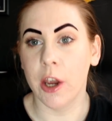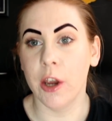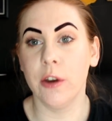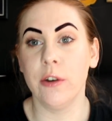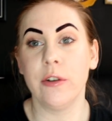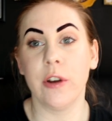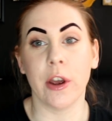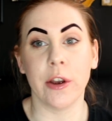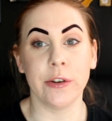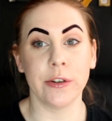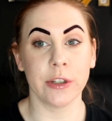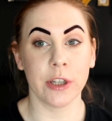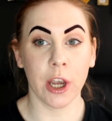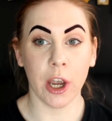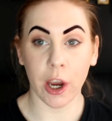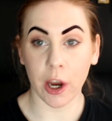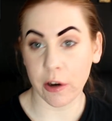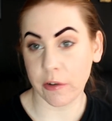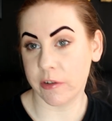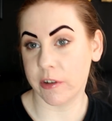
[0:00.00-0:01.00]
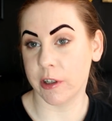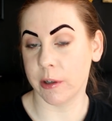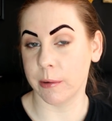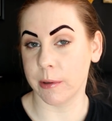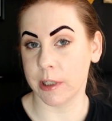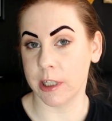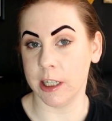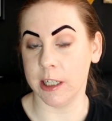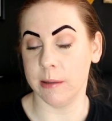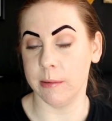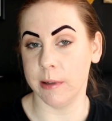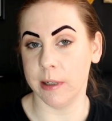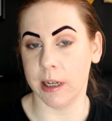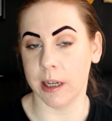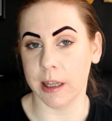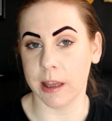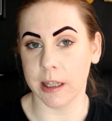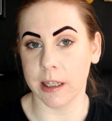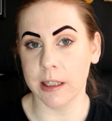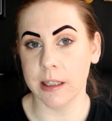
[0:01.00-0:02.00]
Who knows? Hopefully no one sees me
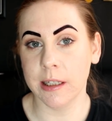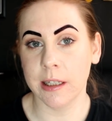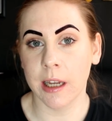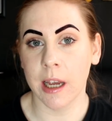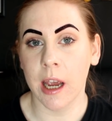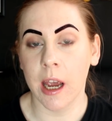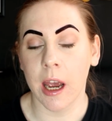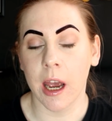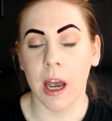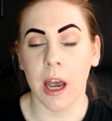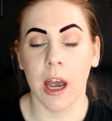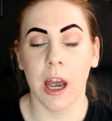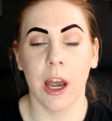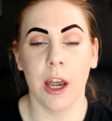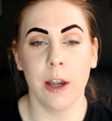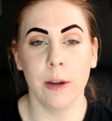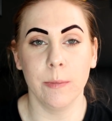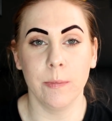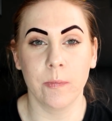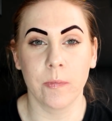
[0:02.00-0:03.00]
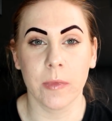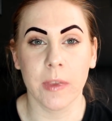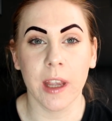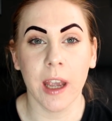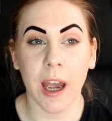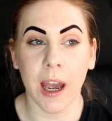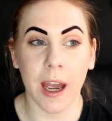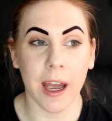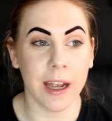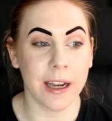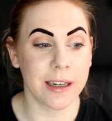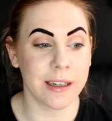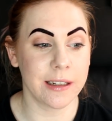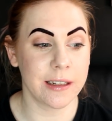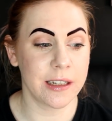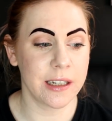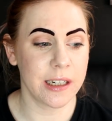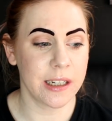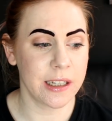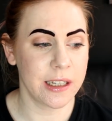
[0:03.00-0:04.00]
like this.
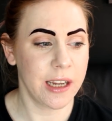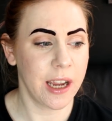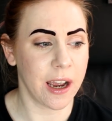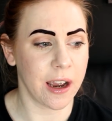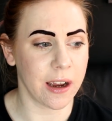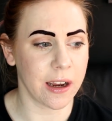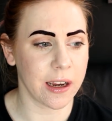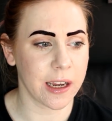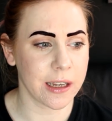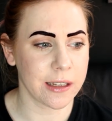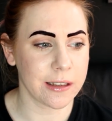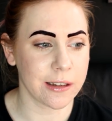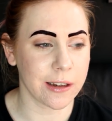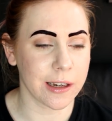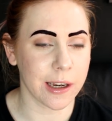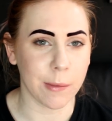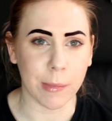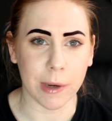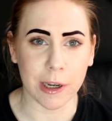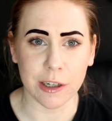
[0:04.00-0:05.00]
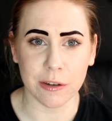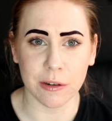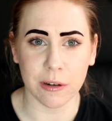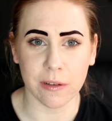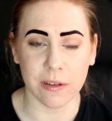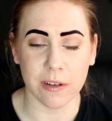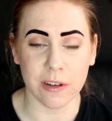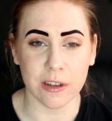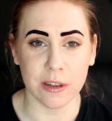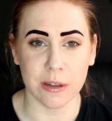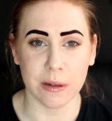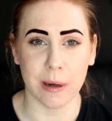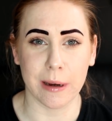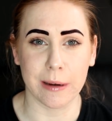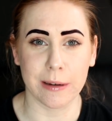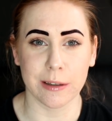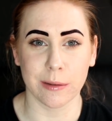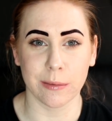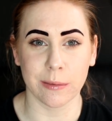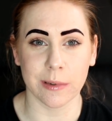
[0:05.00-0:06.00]
And yeah, I guess I'll get back to you after the 2
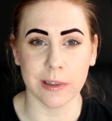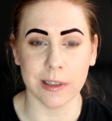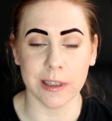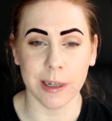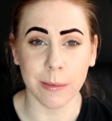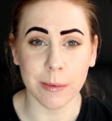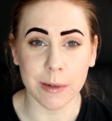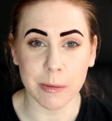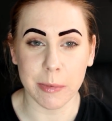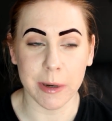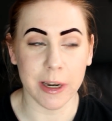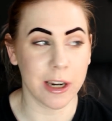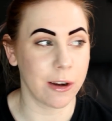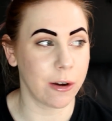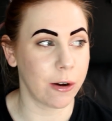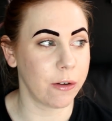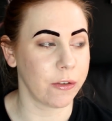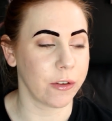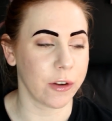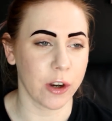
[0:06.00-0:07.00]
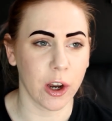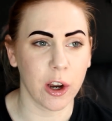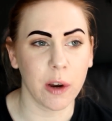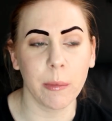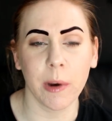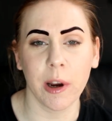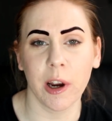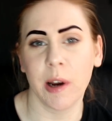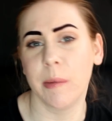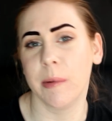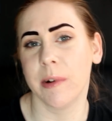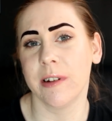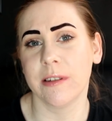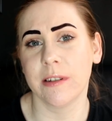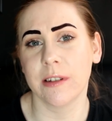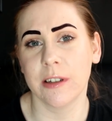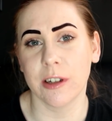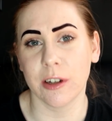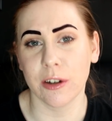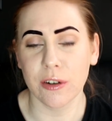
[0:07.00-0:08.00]
hours and we'll attempt to peel it off and hope my
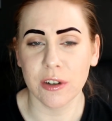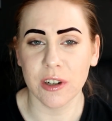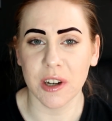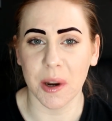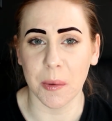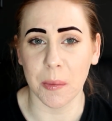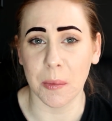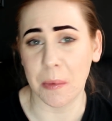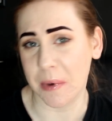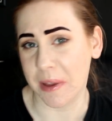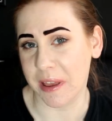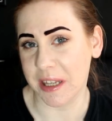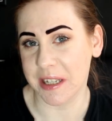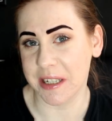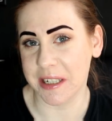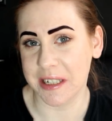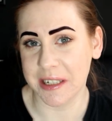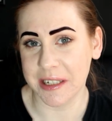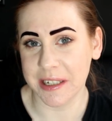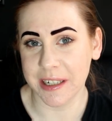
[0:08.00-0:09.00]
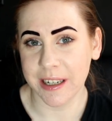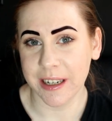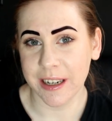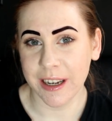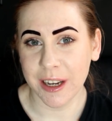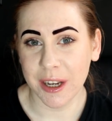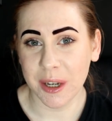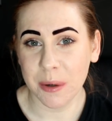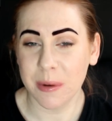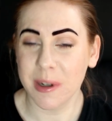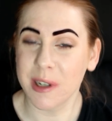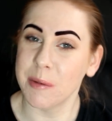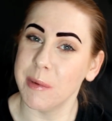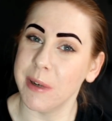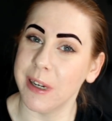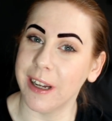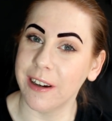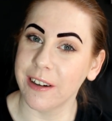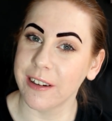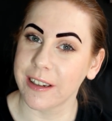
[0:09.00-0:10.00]
eyebrows don't come with it. Wish
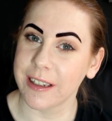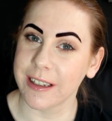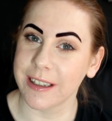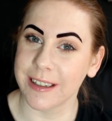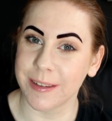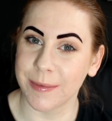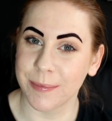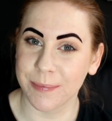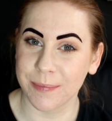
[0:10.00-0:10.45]
me luck.